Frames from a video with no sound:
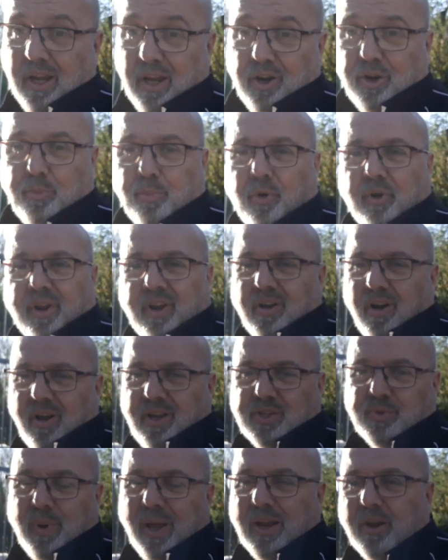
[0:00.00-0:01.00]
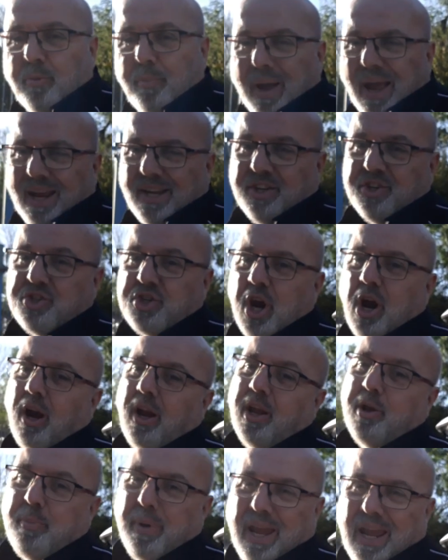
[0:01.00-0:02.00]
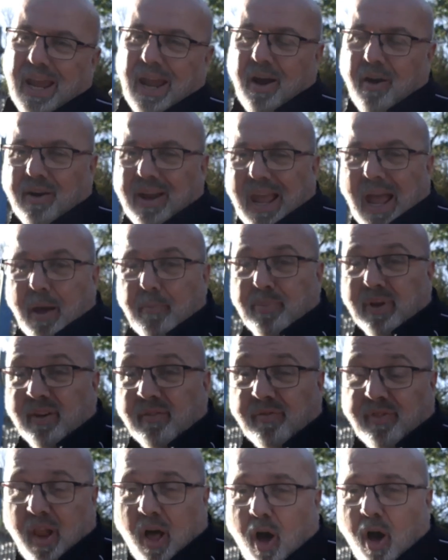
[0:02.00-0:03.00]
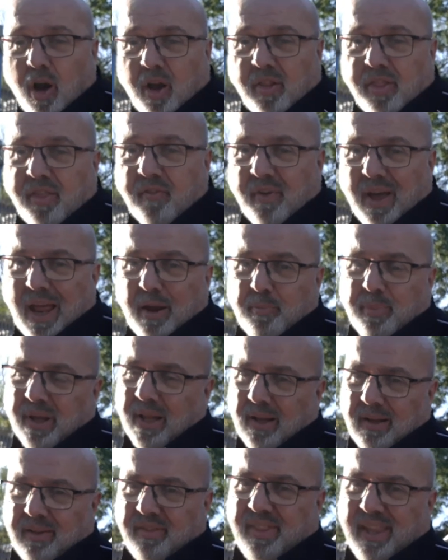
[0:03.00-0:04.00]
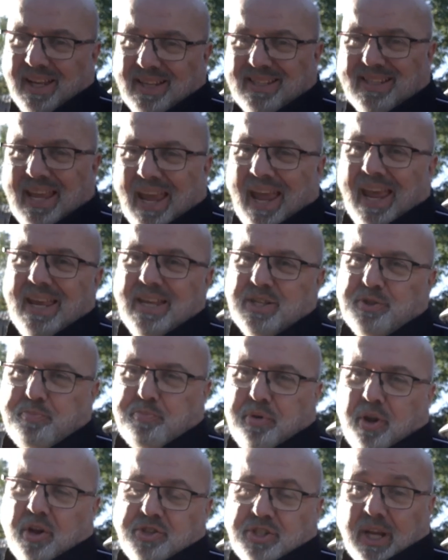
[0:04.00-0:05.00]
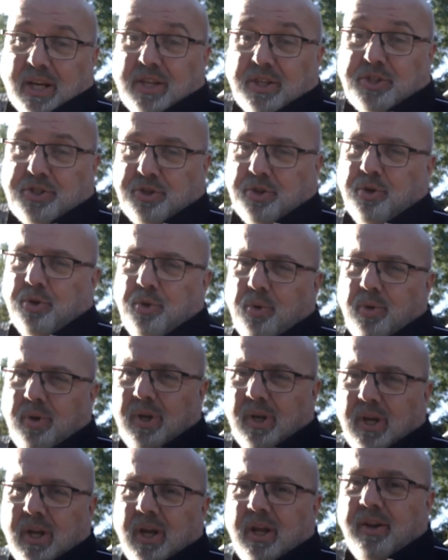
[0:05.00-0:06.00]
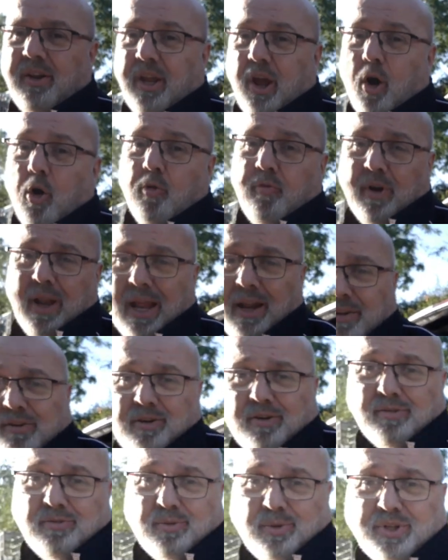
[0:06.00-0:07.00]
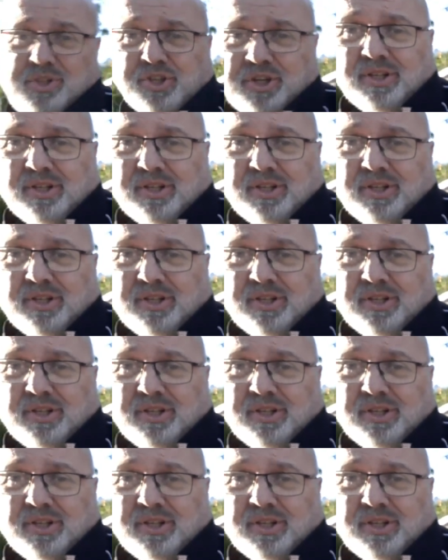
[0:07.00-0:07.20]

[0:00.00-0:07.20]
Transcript: Good morning, guys. Welcome back to Charlie and Me, our camping vlog, the van build. This is project 2, the Overlander, which